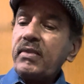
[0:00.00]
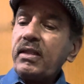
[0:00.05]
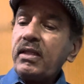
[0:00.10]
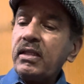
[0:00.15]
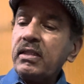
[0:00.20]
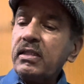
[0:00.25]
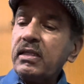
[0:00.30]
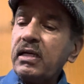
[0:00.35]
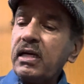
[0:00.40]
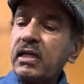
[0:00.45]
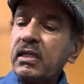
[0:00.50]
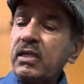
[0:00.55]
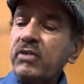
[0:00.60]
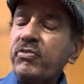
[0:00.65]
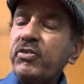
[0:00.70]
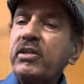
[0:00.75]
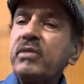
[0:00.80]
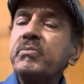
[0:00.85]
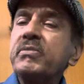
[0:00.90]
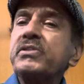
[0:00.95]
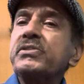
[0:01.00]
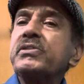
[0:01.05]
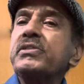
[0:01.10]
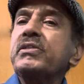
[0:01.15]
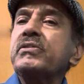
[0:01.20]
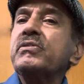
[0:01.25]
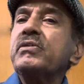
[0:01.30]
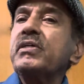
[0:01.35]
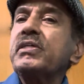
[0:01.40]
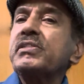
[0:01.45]
the anopheles
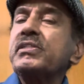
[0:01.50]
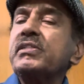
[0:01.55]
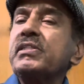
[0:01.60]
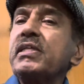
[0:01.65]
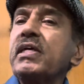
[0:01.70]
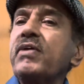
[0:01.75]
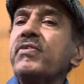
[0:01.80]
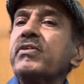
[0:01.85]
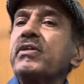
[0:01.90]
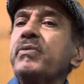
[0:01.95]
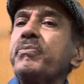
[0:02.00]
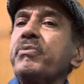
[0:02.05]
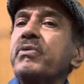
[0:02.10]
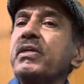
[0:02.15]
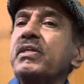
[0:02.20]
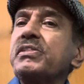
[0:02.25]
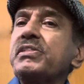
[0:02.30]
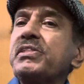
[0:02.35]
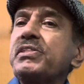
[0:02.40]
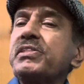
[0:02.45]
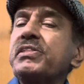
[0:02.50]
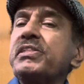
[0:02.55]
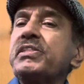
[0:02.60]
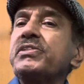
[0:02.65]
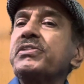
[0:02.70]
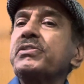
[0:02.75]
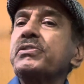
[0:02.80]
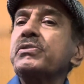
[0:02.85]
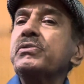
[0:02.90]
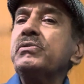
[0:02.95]
mosquito has developed
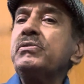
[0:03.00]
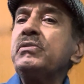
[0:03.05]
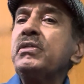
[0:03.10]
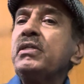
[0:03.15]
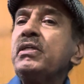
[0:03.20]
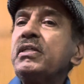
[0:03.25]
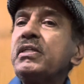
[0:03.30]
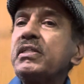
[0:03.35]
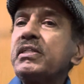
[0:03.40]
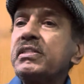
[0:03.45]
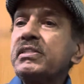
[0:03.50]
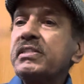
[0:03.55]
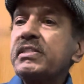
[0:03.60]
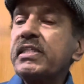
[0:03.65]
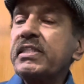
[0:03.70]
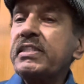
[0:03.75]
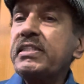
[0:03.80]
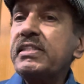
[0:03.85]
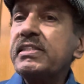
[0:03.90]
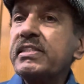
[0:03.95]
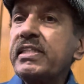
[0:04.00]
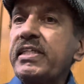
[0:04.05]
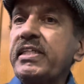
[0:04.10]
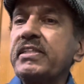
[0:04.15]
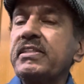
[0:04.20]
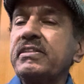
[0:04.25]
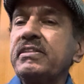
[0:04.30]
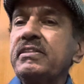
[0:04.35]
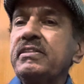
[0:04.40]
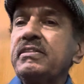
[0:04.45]
resistance to insecticide.